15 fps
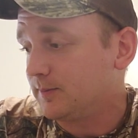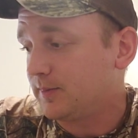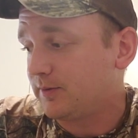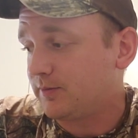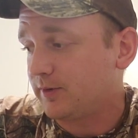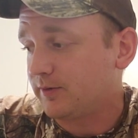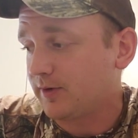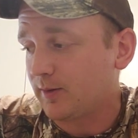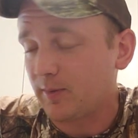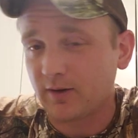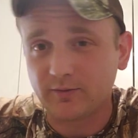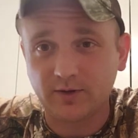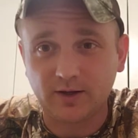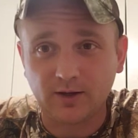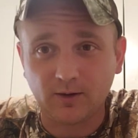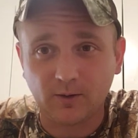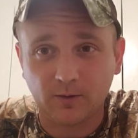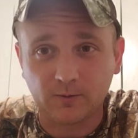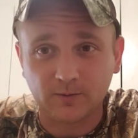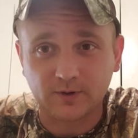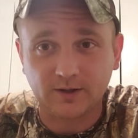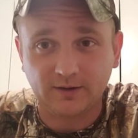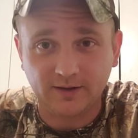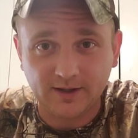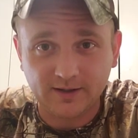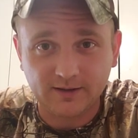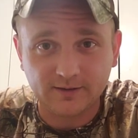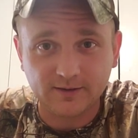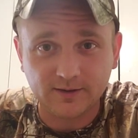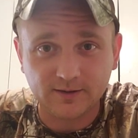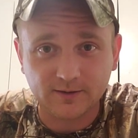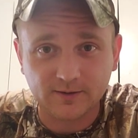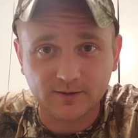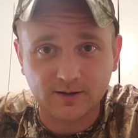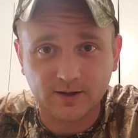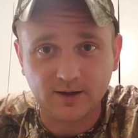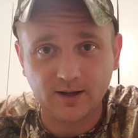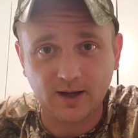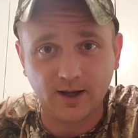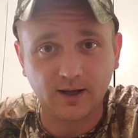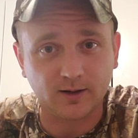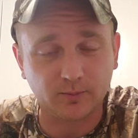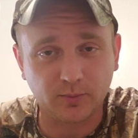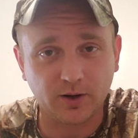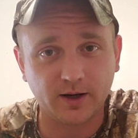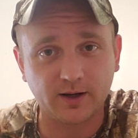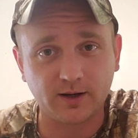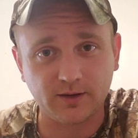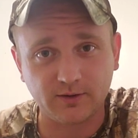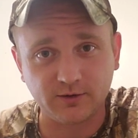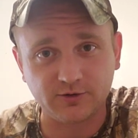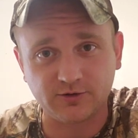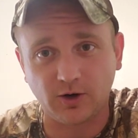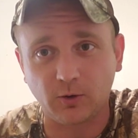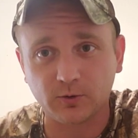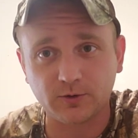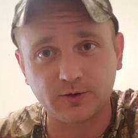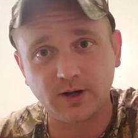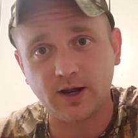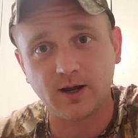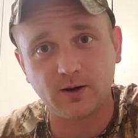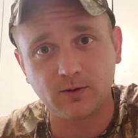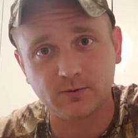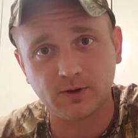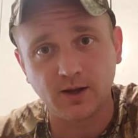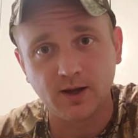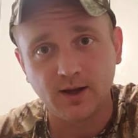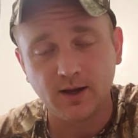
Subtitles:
If you've seen my video on cleaning deer and breaking the shoulder down